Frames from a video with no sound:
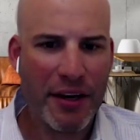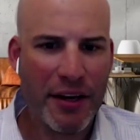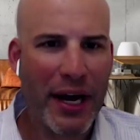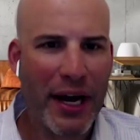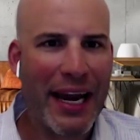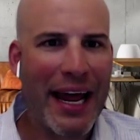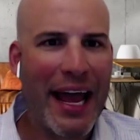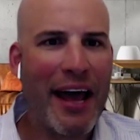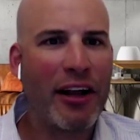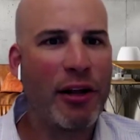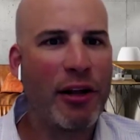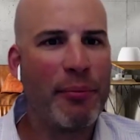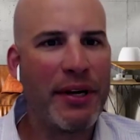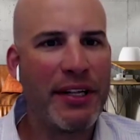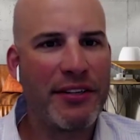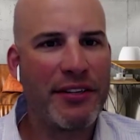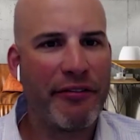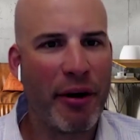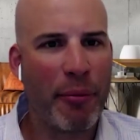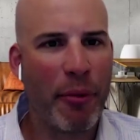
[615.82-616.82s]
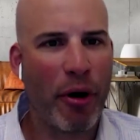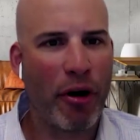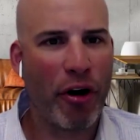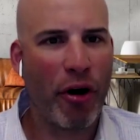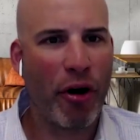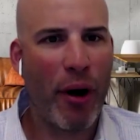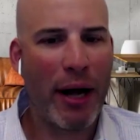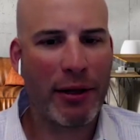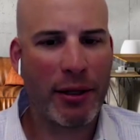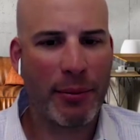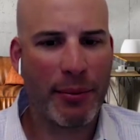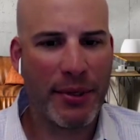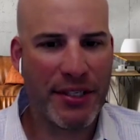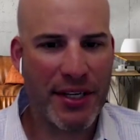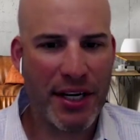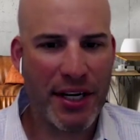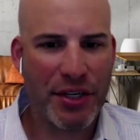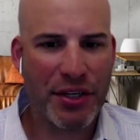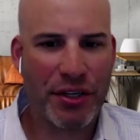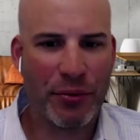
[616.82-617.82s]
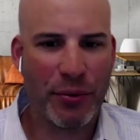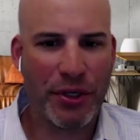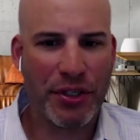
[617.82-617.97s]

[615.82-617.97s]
kind of elements of MRO optimization,